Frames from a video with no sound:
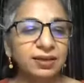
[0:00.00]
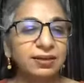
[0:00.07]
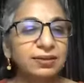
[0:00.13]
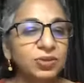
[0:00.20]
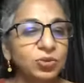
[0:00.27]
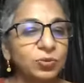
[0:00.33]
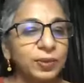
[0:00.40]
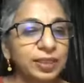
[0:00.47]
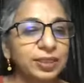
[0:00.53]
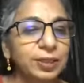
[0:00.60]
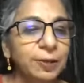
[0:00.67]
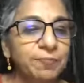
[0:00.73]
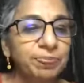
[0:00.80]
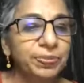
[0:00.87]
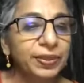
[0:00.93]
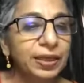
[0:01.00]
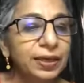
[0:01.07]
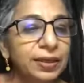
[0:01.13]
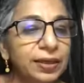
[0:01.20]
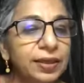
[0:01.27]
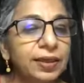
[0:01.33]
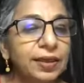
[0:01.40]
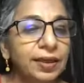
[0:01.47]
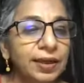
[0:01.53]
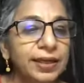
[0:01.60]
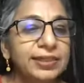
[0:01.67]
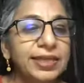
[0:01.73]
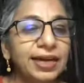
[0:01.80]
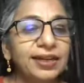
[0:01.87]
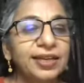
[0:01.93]
too much.
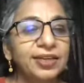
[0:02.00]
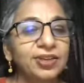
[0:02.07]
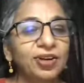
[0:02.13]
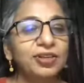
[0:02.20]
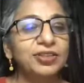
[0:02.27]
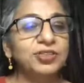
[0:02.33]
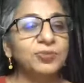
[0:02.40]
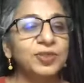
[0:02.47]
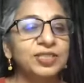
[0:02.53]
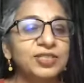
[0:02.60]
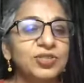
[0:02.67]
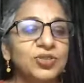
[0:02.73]
Exactly. Acknowledgement is